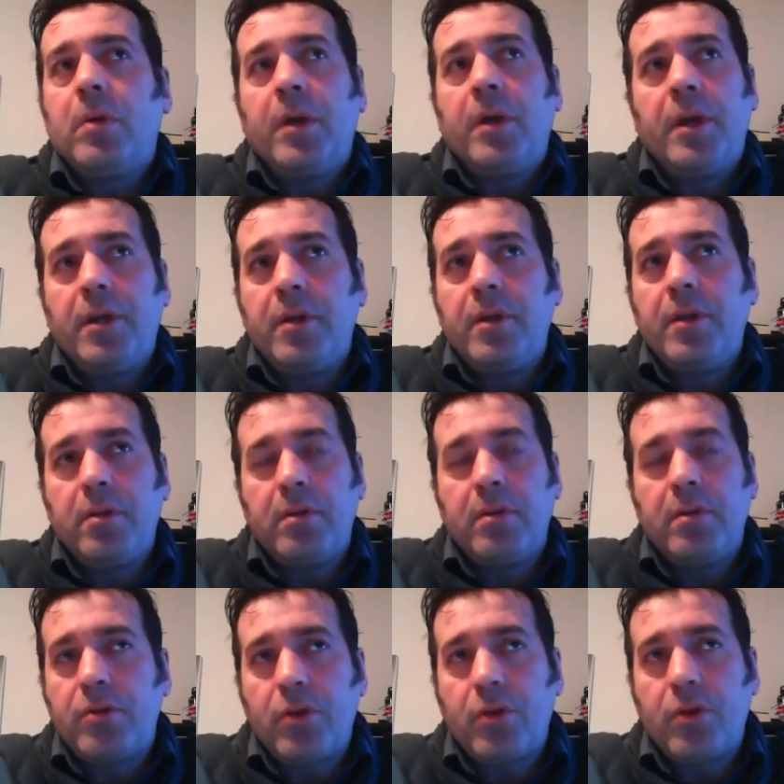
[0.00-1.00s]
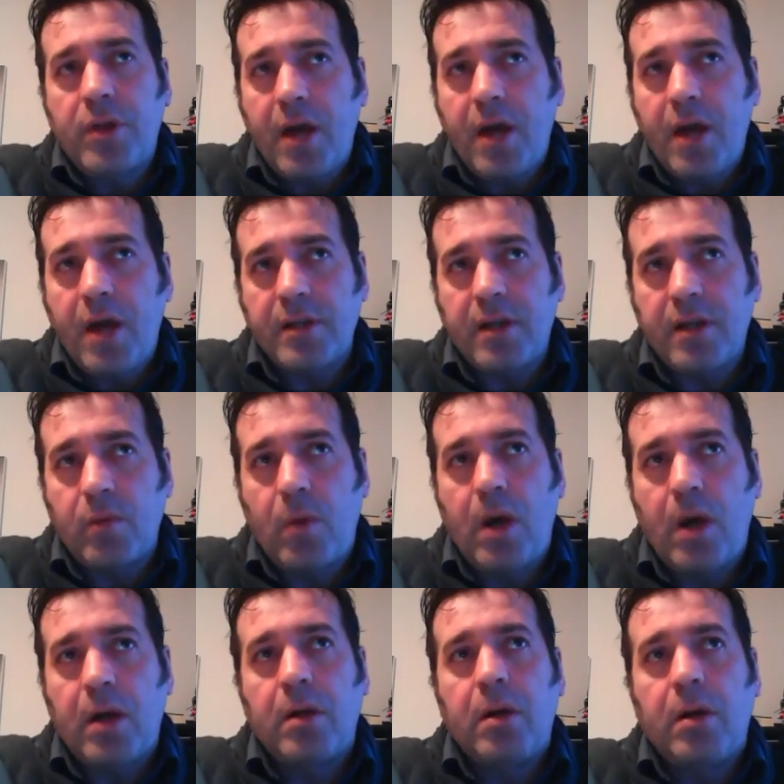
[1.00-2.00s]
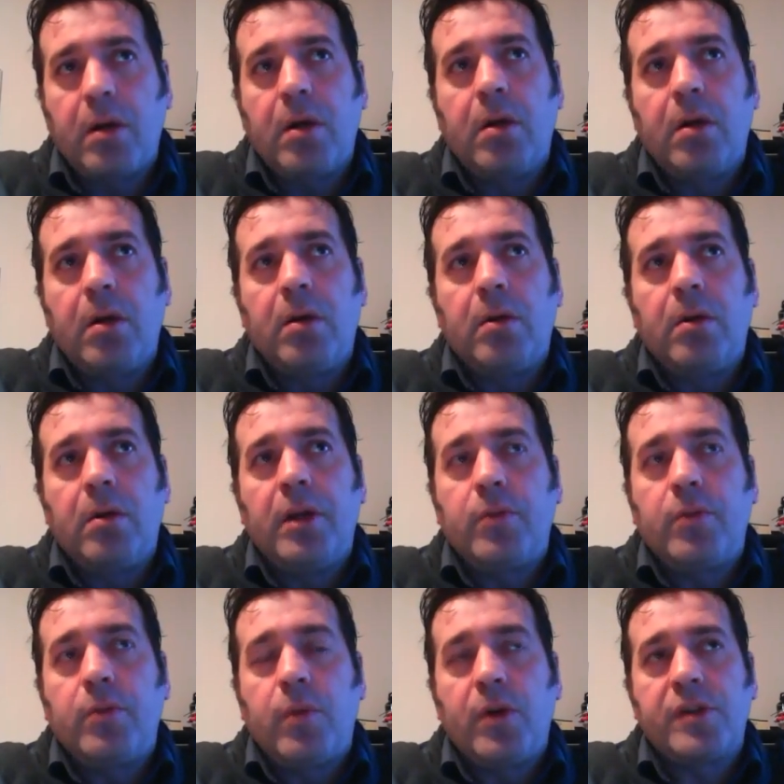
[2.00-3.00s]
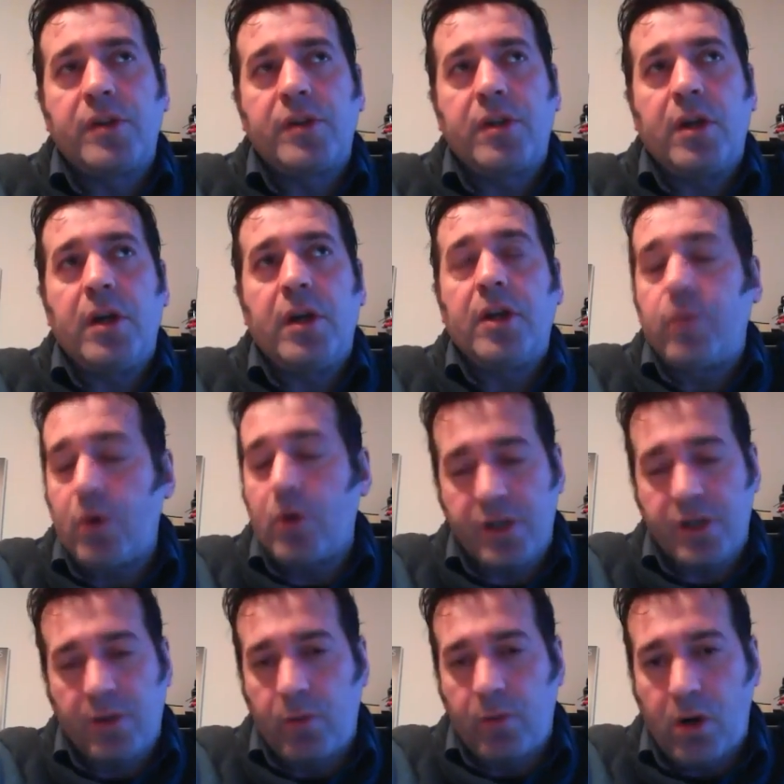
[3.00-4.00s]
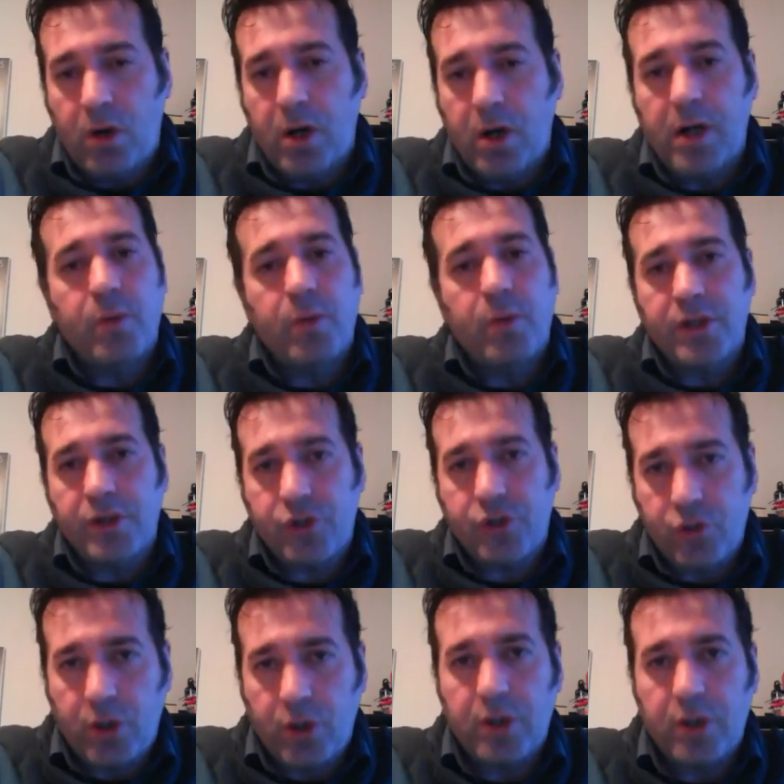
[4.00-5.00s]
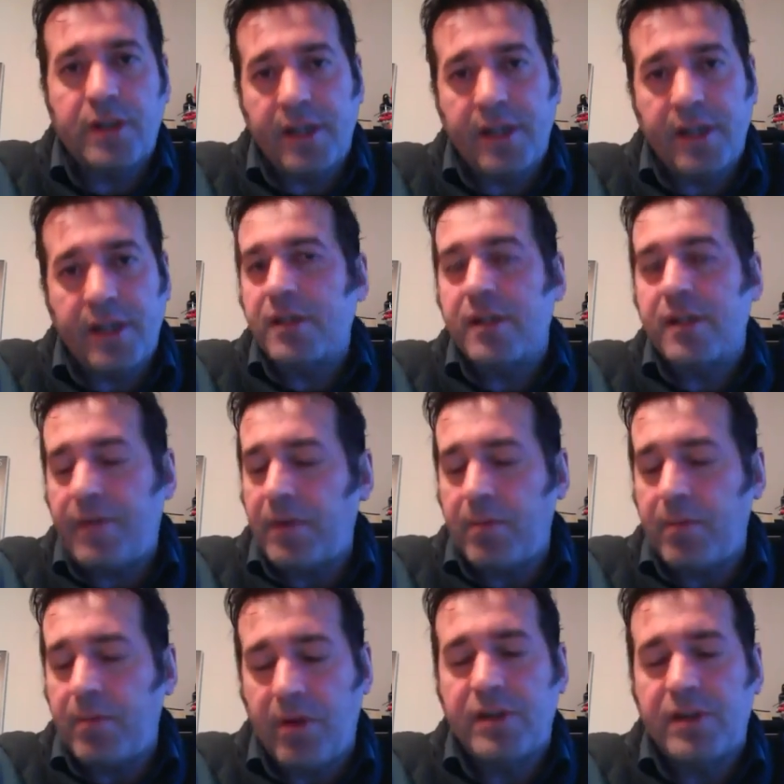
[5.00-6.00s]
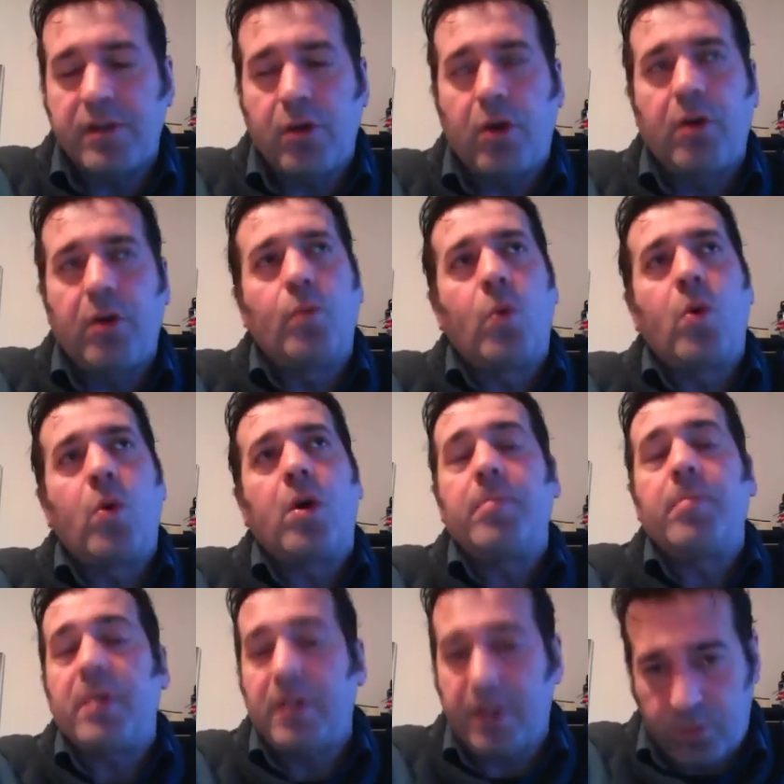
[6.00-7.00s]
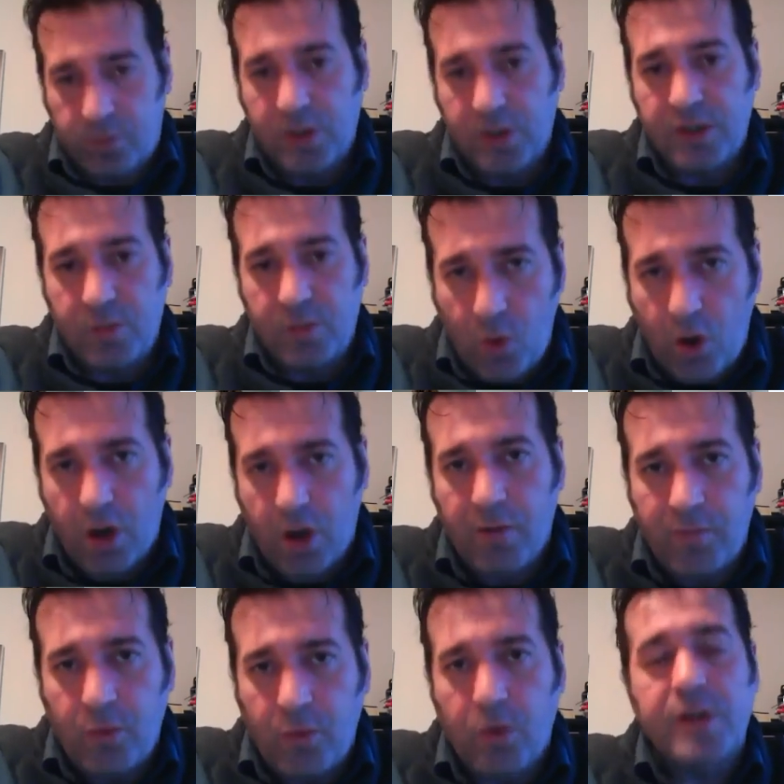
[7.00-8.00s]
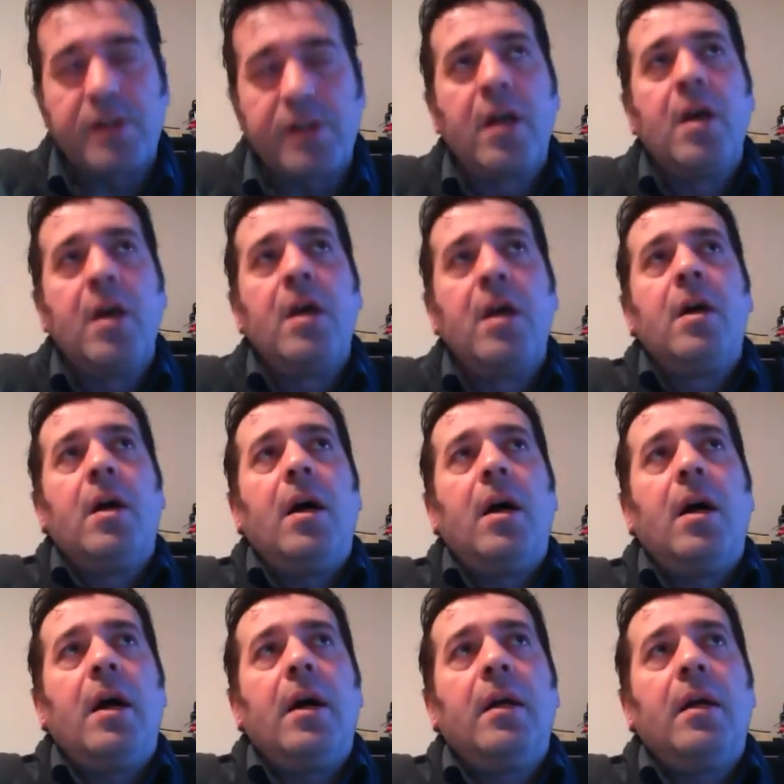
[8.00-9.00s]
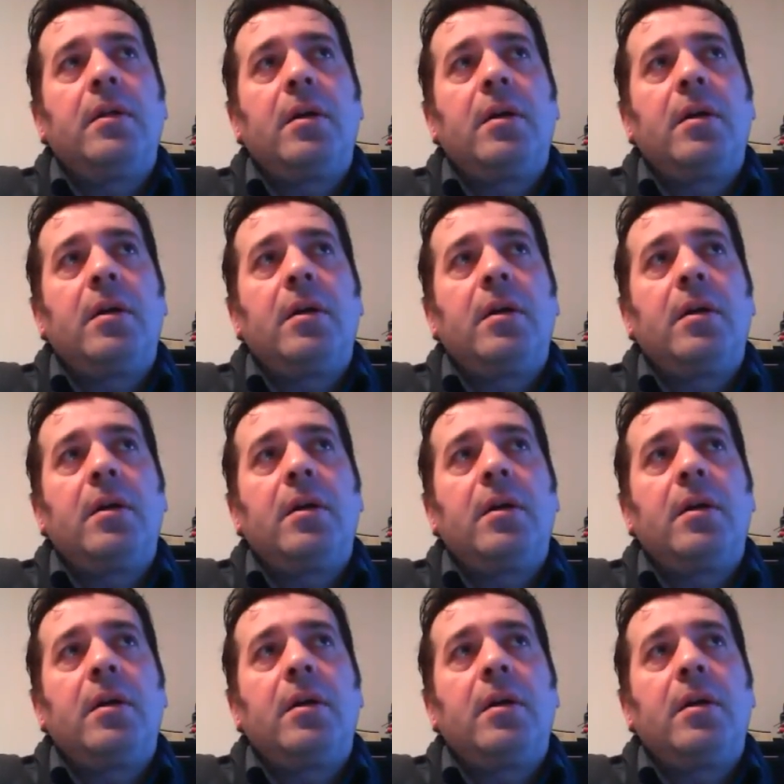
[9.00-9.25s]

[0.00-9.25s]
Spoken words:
In 2001, it was a war. It was a short 6-7 months long war, but it was a war, of course. and